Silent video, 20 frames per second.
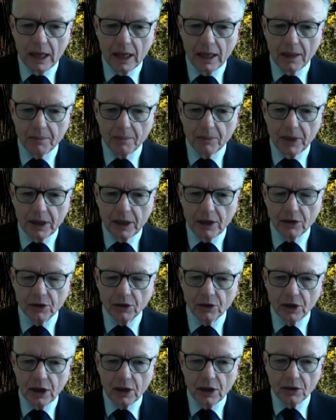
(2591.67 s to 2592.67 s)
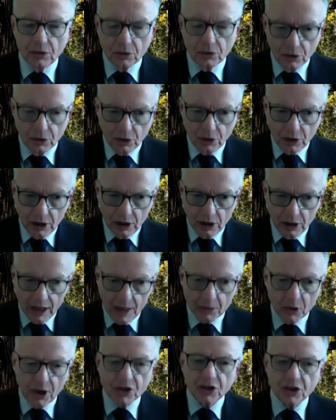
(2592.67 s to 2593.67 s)
in
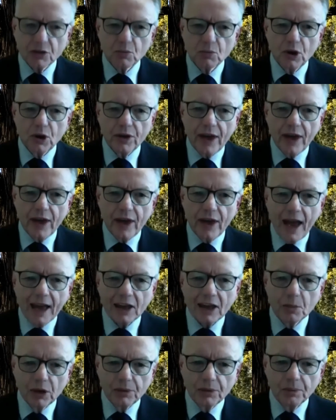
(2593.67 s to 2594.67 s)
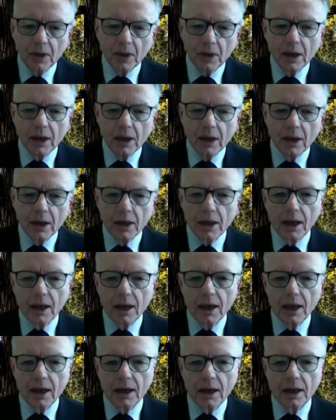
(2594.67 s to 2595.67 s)
collaboration with Acumen,
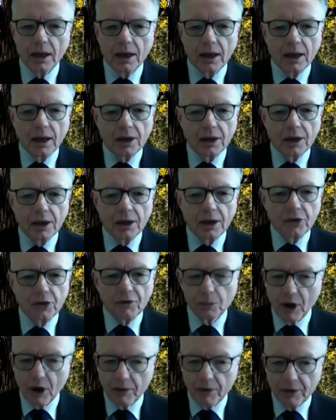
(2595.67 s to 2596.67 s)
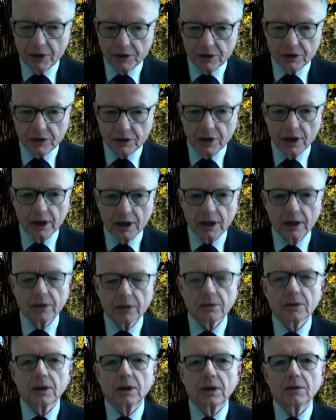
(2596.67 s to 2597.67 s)
a not-for-profit
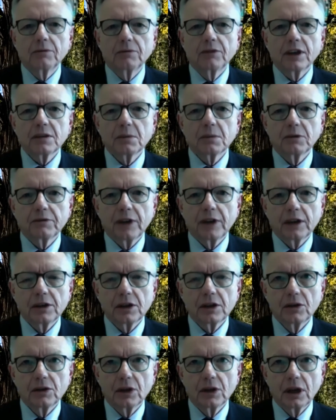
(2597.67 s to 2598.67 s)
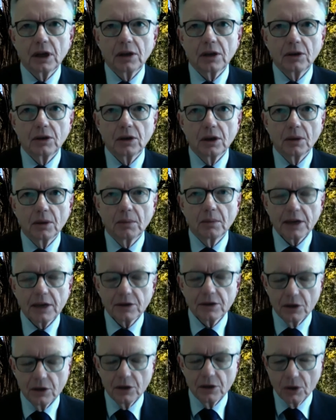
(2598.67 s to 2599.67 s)
investment fund based in
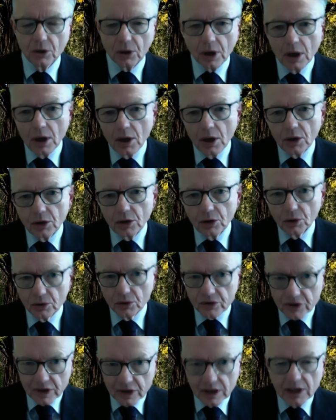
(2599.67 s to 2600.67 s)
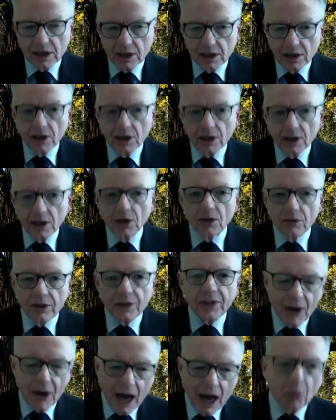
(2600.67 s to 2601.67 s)
New York, you'll see that
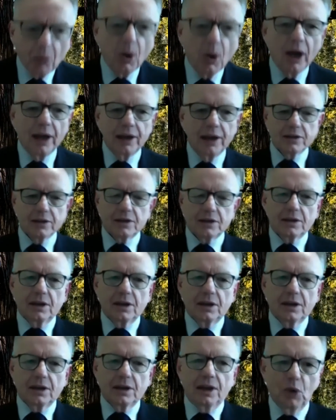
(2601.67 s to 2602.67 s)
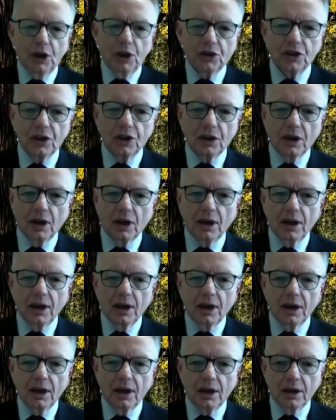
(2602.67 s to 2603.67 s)
there are ways in which
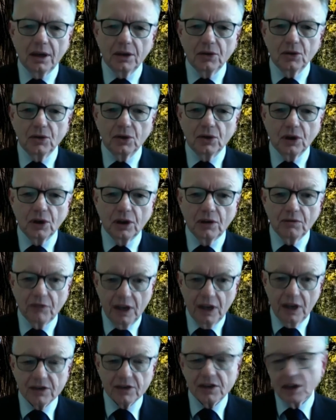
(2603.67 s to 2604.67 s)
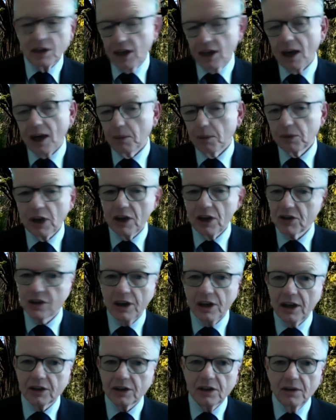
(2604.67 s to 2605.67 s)
you can invest in adaptation
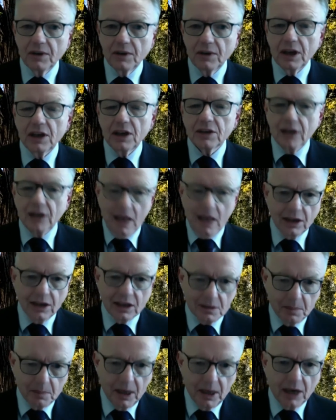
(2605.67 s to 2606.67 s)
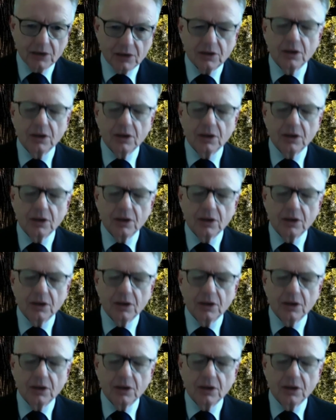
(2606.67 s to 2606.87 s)
activities and expect